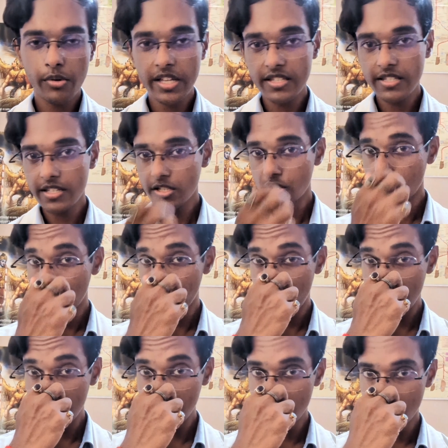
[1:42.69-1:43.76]
you can just
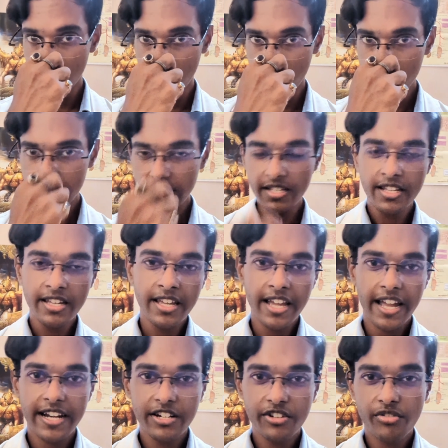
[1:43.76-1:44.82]
pinch your nose
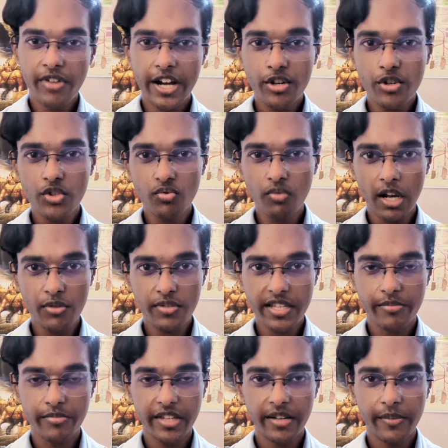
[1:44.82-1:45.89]
and try to swallow
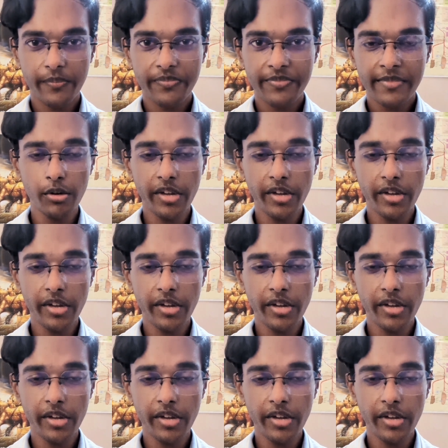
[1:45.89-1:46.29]
something.